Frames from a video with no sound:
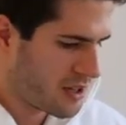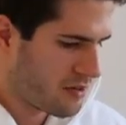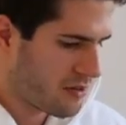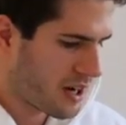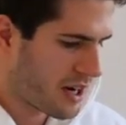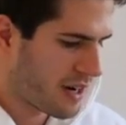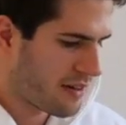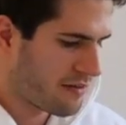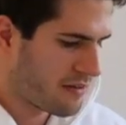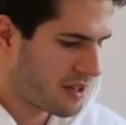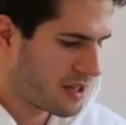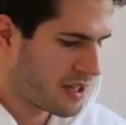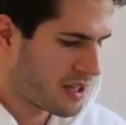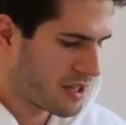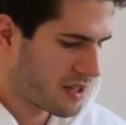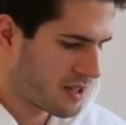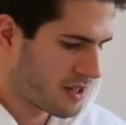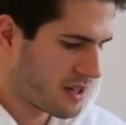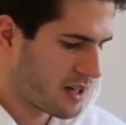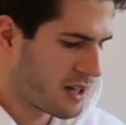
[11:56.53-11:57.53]
you have
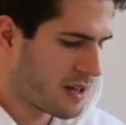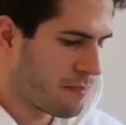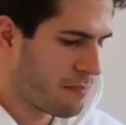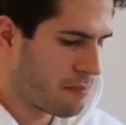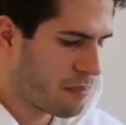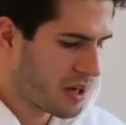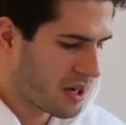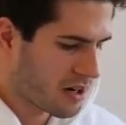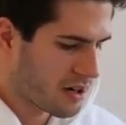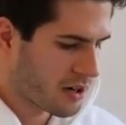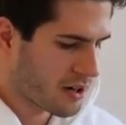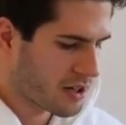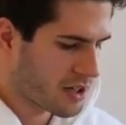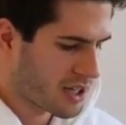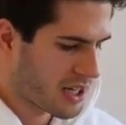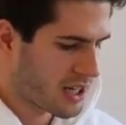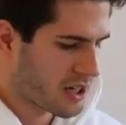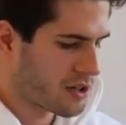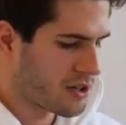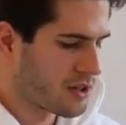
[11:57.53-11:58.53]
these uh, bigger
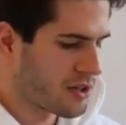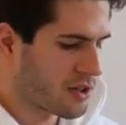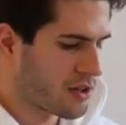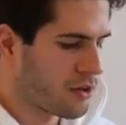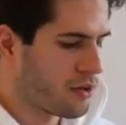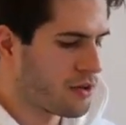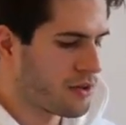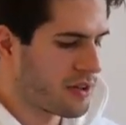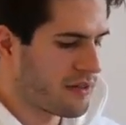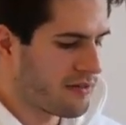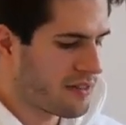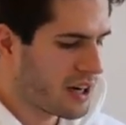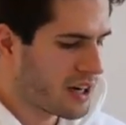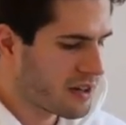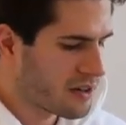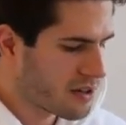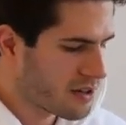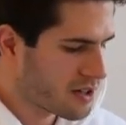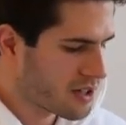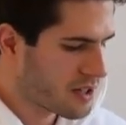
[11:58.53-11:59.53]
sections called
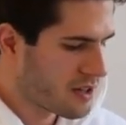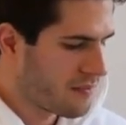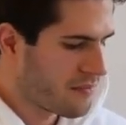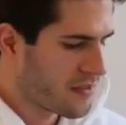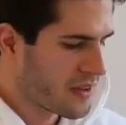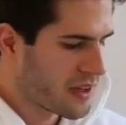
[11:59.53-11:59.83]
dividers,